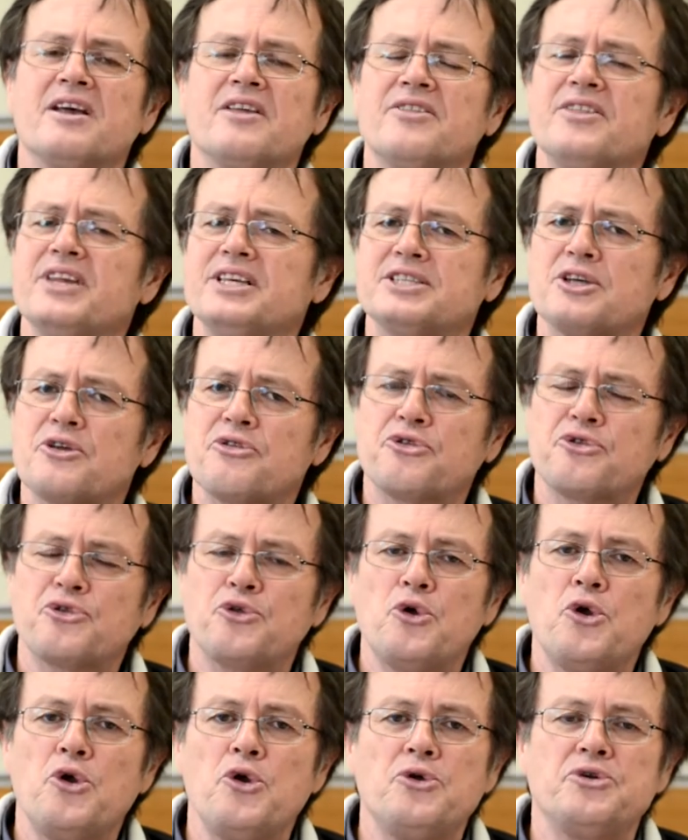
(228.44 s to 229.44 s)
There's a
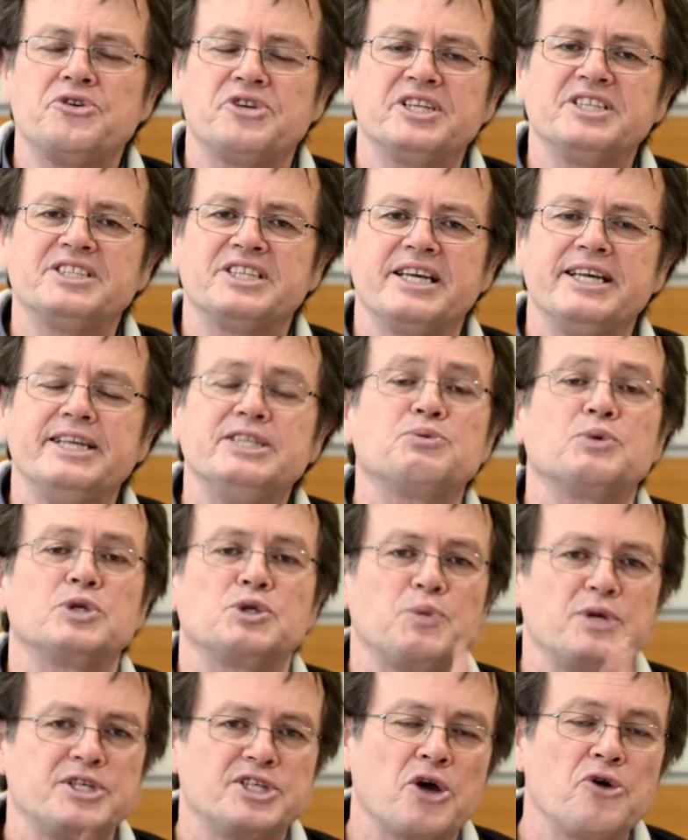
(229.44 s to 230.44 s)
third disease
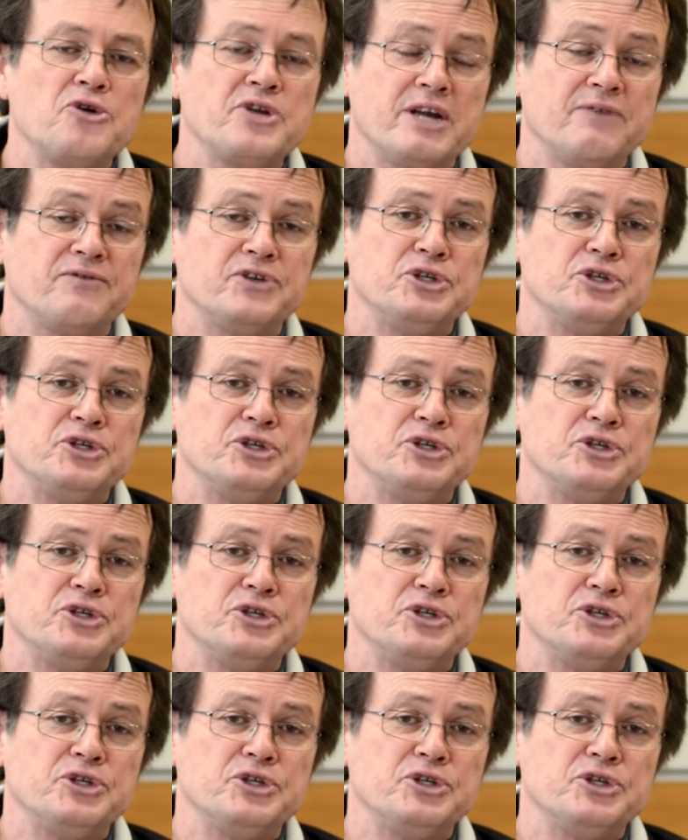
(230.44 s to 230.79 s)
which we don't have